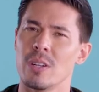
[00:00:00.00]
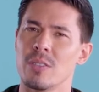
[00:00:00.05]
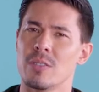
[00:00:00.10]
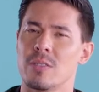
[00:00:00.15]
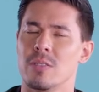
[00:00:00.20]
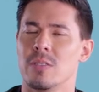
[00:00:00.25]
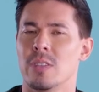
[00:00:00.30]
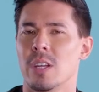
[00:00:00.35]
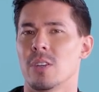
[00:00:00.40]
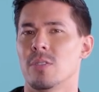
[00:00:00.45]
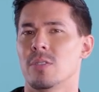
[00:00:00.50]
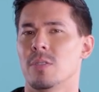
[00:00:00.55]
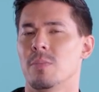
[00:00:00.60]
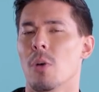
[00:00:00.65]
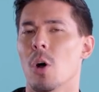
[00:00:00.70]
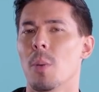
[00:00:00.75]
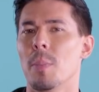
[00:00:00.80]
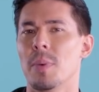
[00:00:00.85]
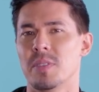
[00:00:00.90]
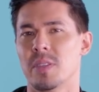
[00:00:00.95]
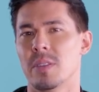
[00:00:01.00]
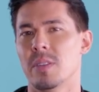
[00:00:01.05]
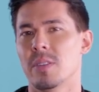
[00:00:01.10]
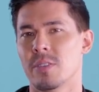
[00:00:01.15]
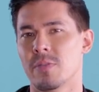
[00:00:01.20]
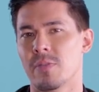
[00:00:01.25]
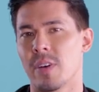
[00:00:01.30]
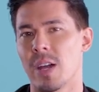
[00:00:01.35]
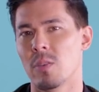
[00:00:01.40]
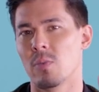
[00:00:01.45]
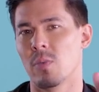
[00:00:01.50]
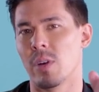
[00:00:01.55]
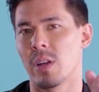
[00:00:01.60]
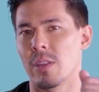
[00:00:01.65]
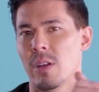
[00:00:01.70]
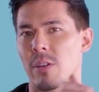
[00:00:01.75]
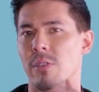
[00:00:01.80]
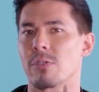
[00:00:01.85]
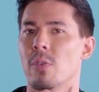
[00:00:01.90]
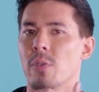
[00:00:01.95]
there's moments in this fight
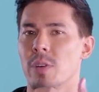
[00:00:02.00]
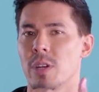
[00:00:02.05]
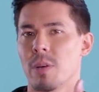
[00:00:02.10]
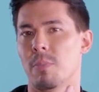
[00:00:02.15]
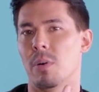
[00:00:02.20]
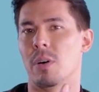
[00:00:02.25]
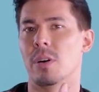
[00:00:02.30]
where they're throwing a